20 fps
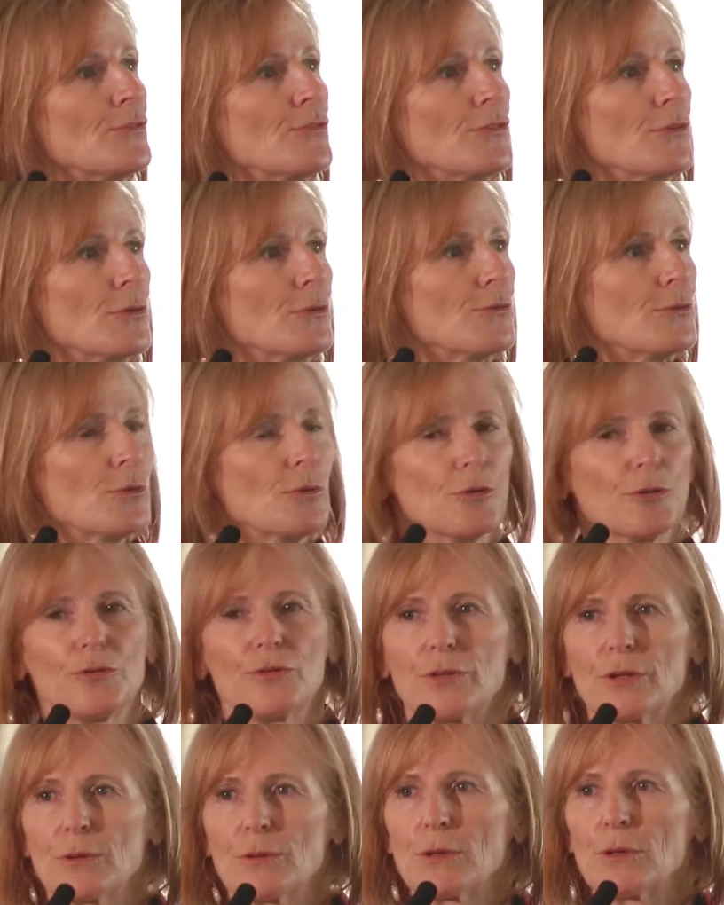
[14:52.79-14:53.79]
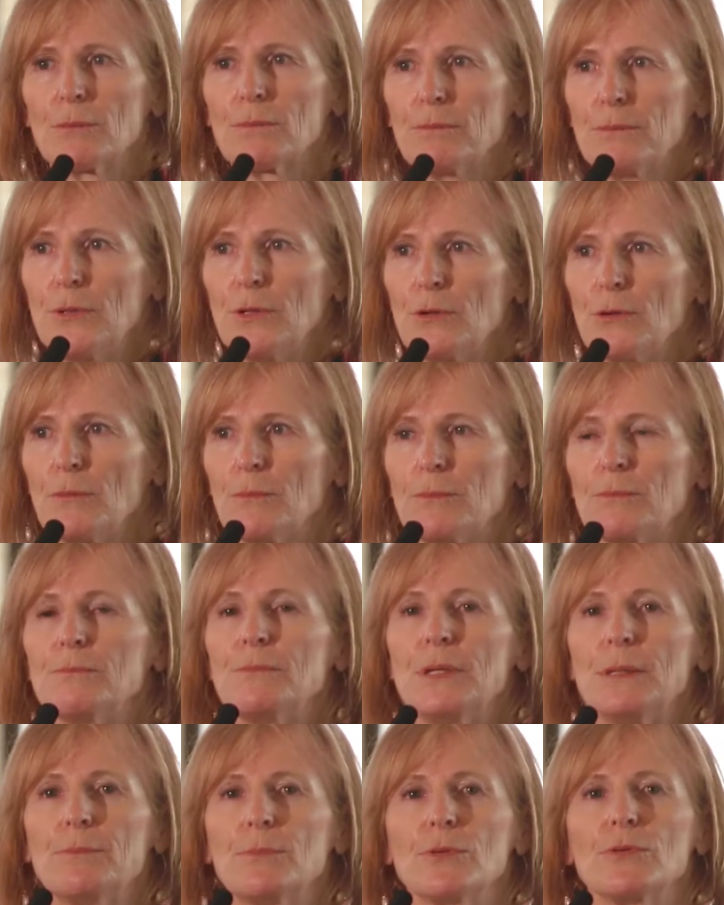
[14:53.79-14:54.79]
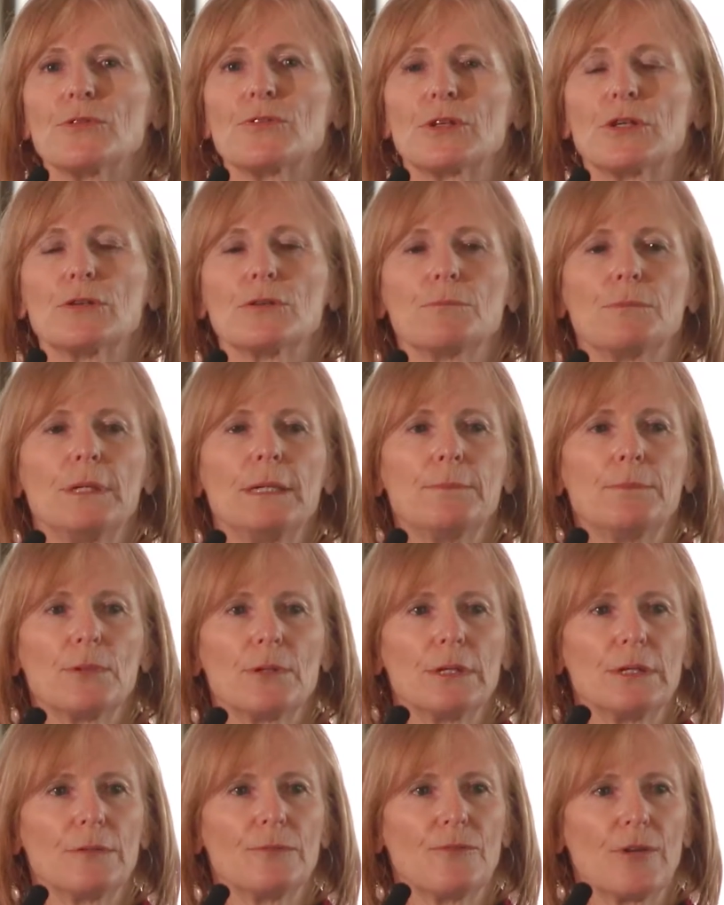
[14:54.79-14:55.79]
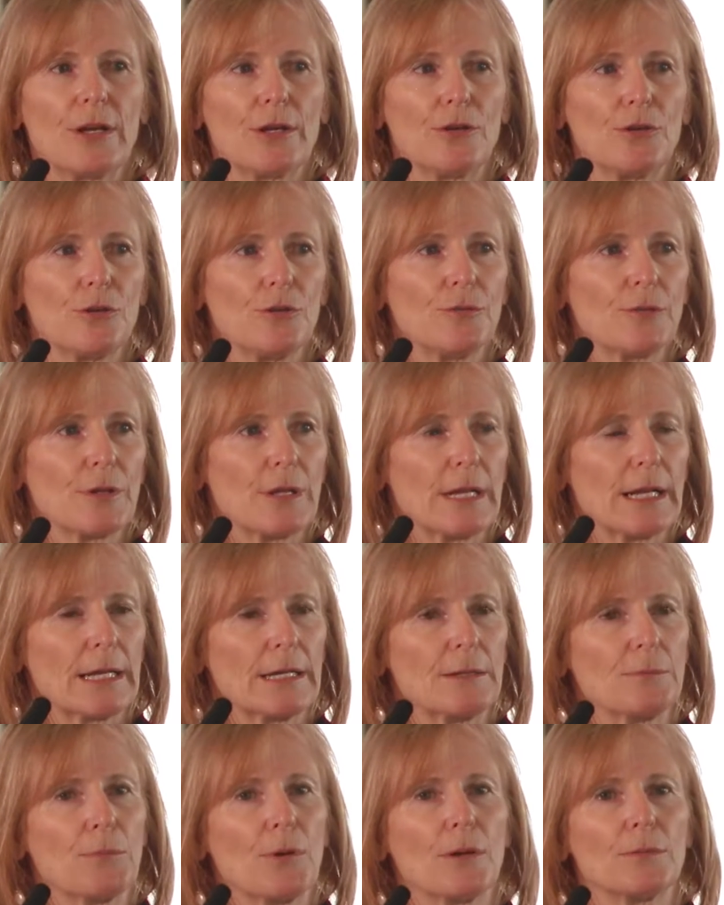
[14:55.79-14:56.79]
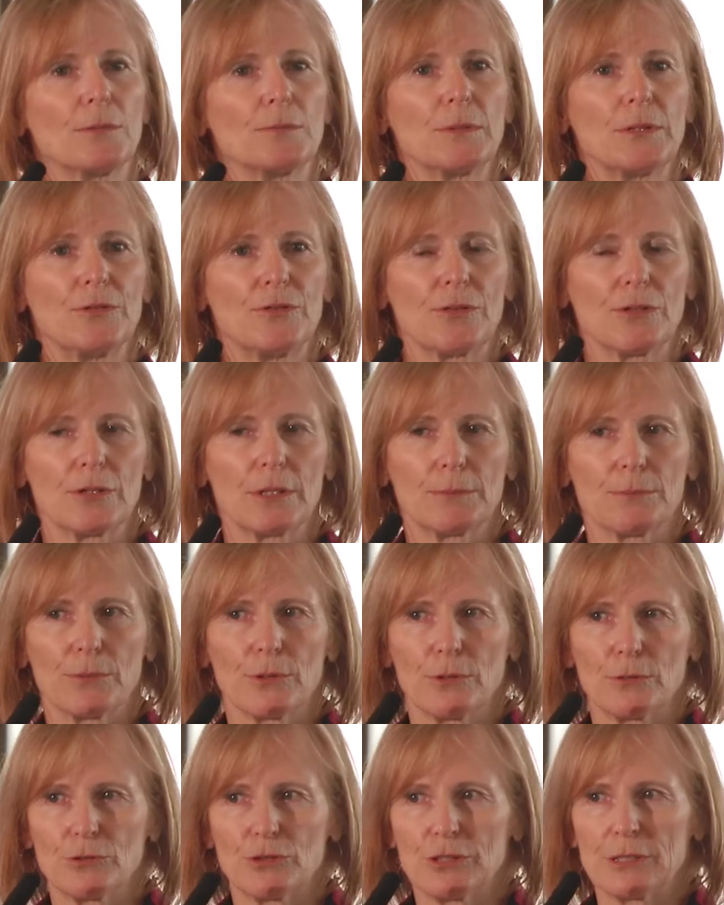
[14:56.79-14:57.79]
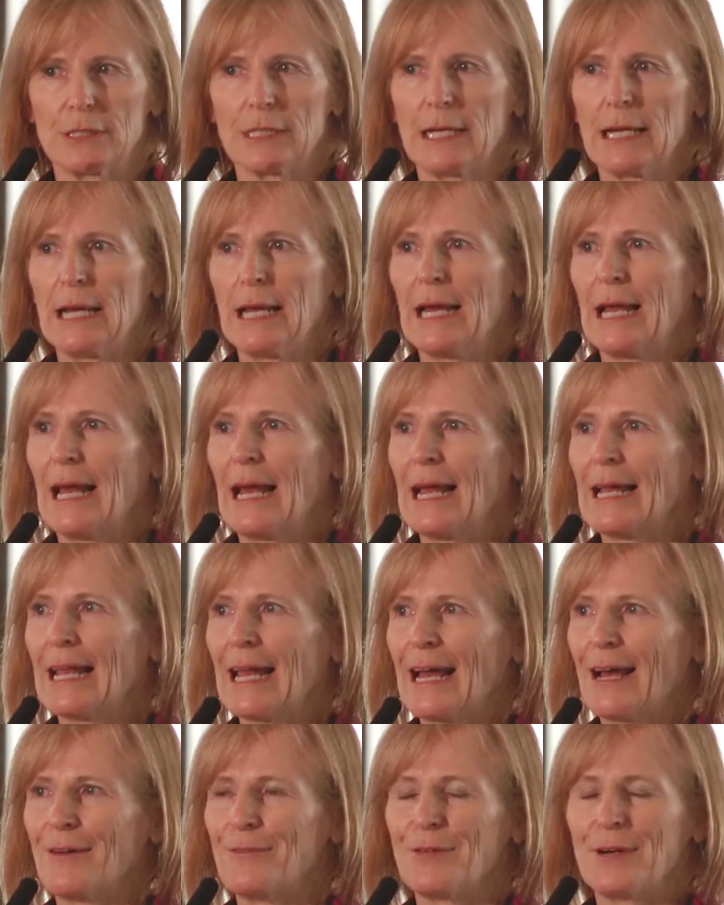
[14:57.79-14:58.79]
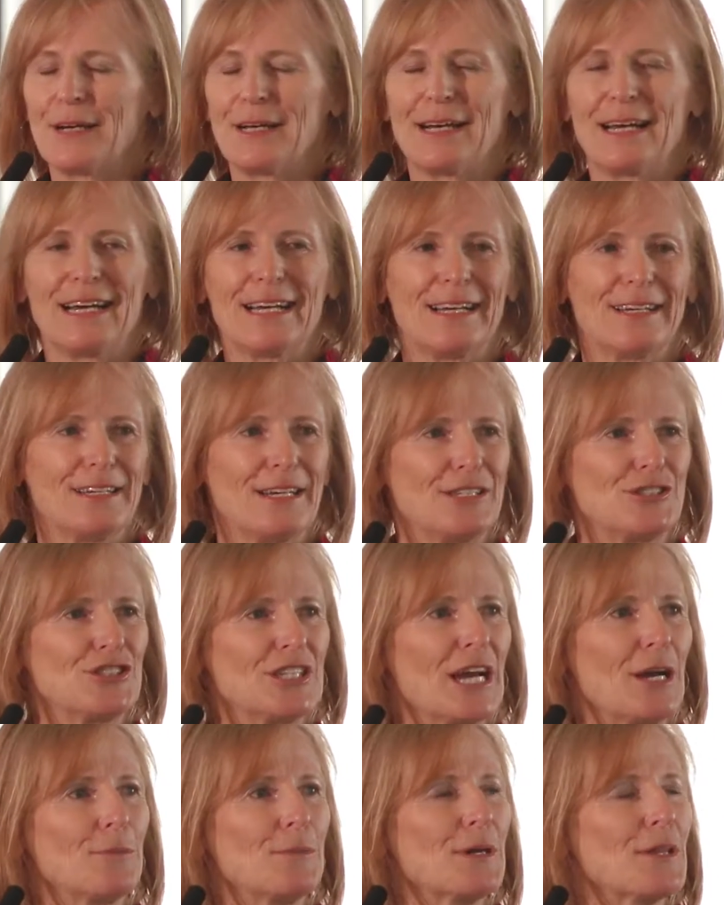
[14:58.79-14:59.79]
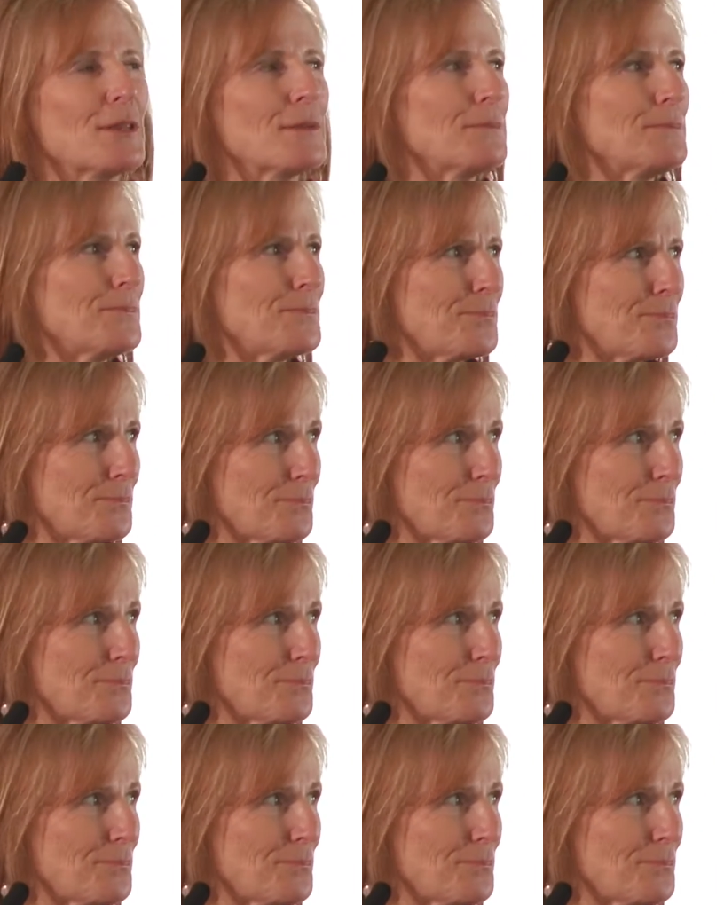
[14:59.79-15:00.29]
So of course there were, you know, people, skilled people in Vancouver that I could probably still approach and have a chat with.